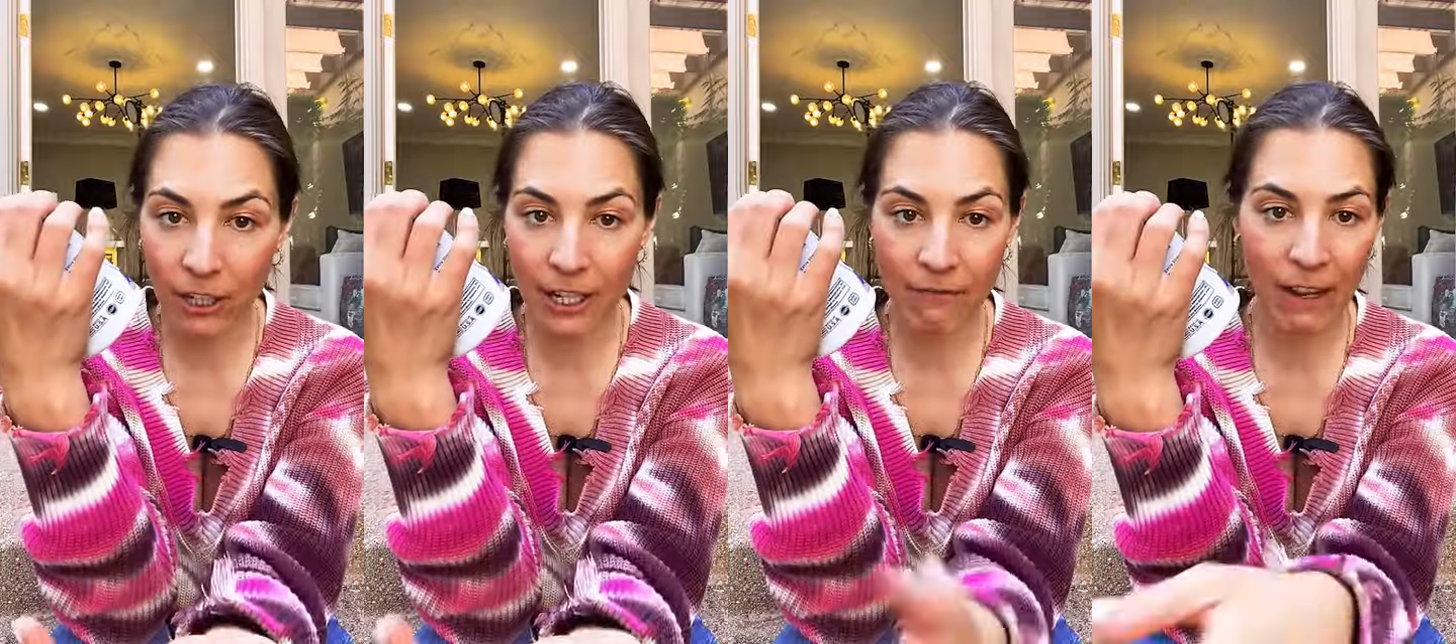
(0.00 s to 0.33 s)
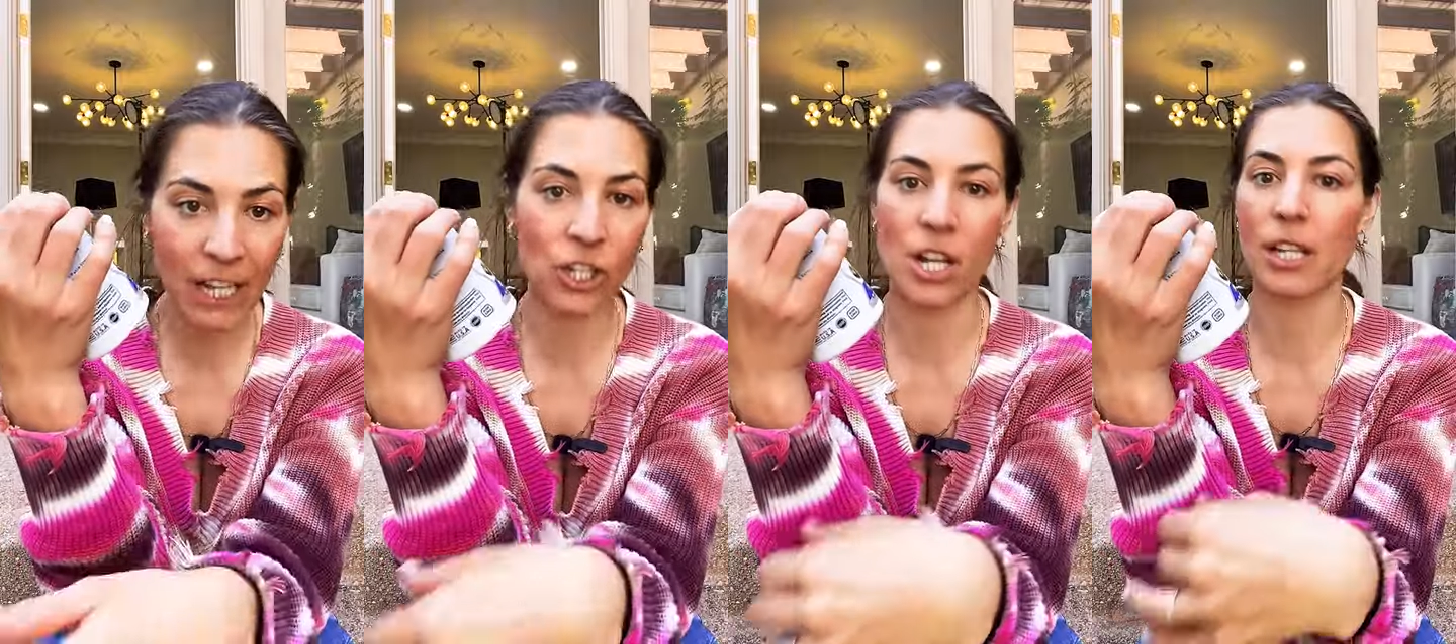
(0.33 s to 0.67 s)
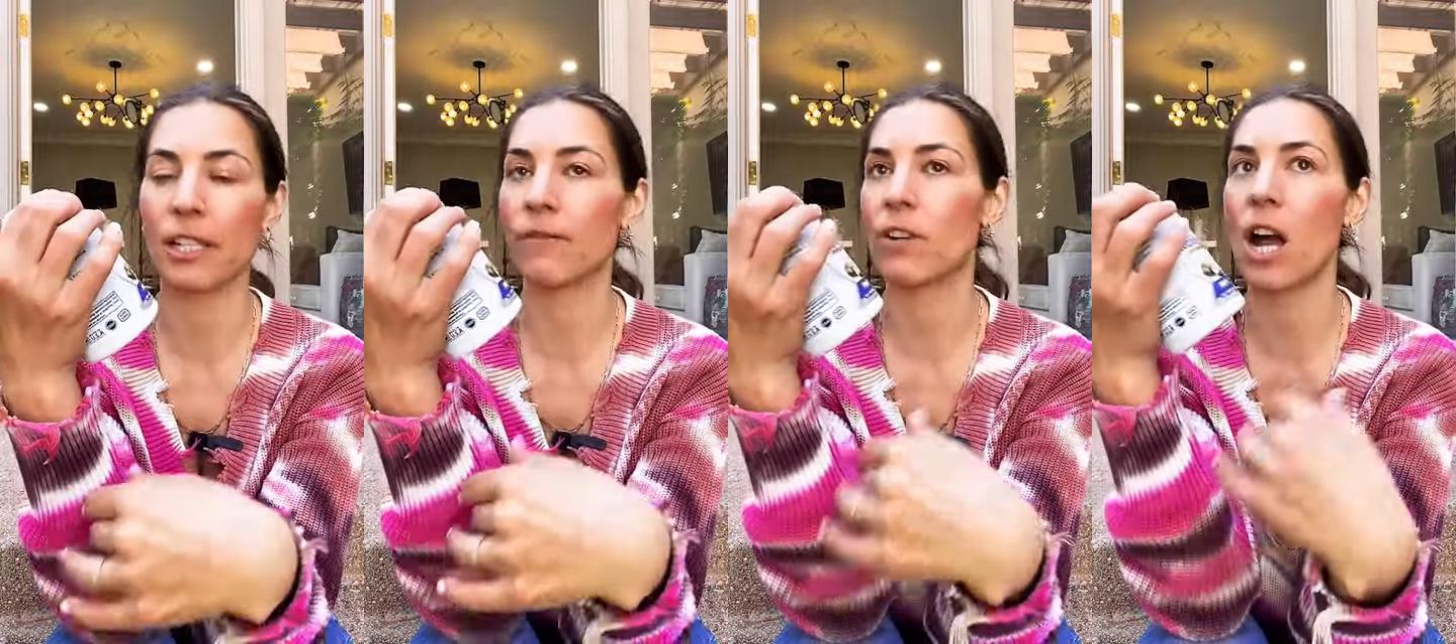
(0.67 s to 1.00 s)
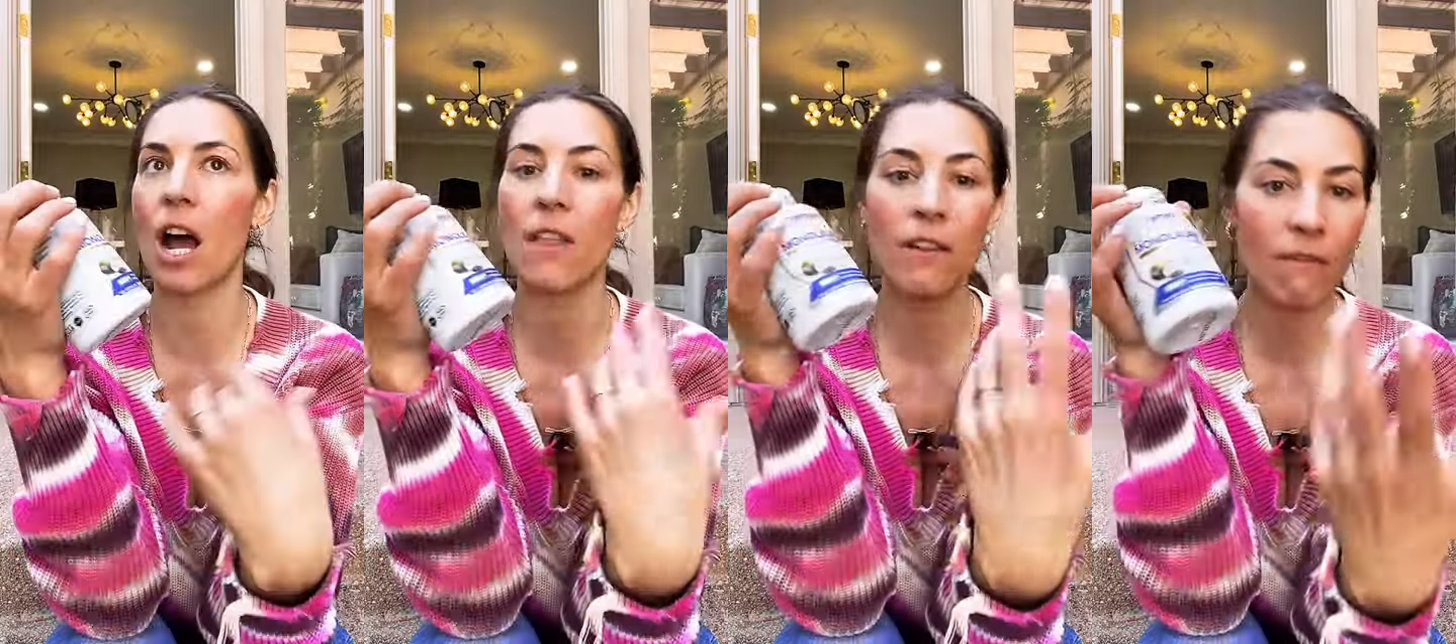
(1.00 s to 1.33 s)
infections, for
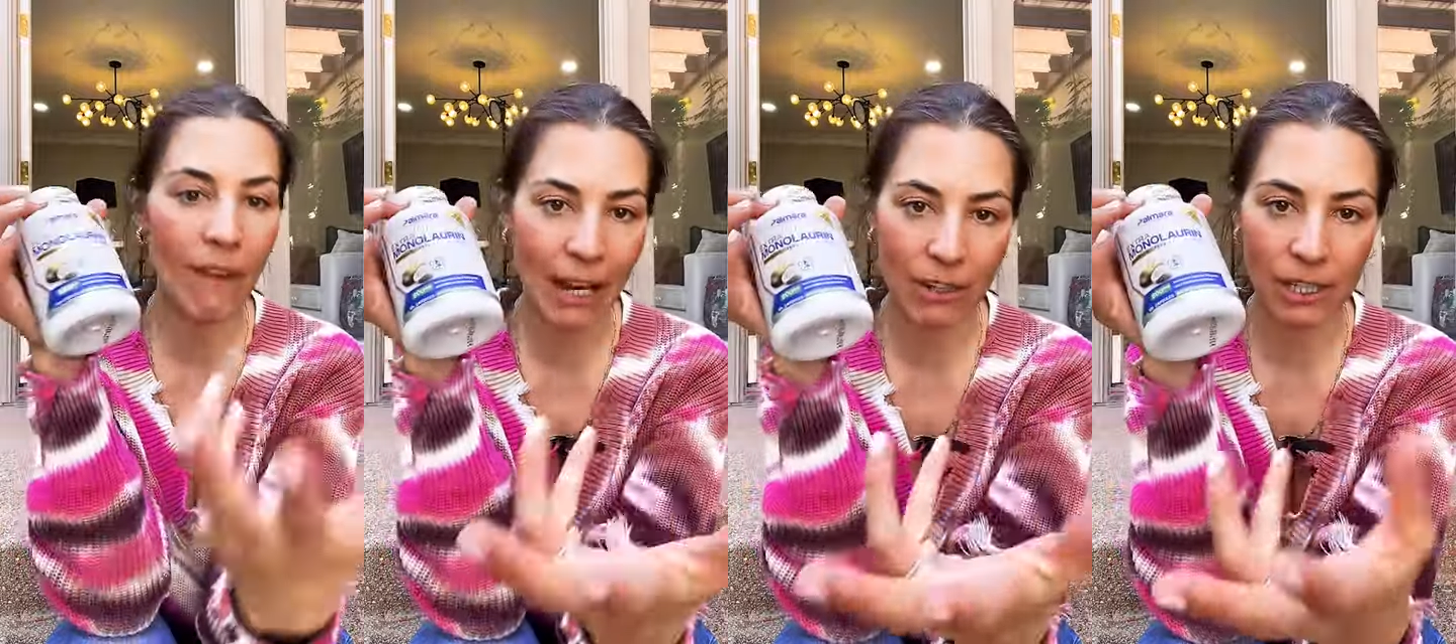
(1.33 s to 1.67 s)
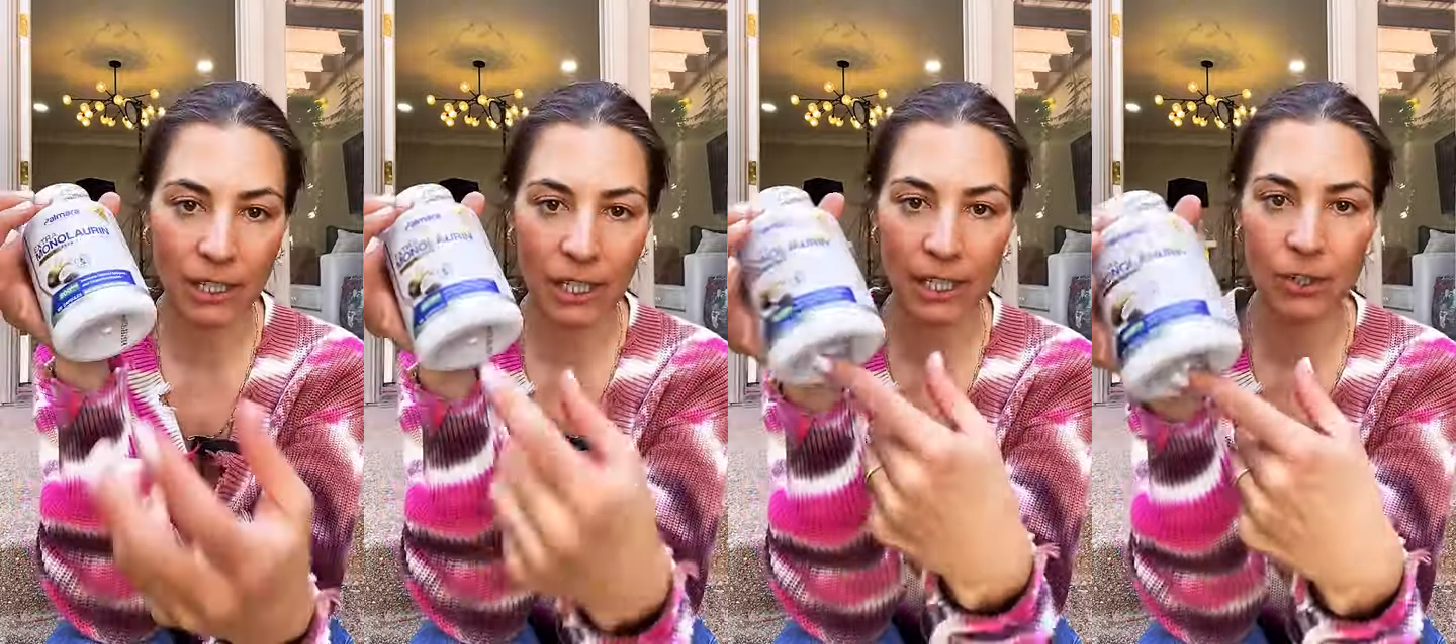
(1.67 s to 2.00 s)
other viruses.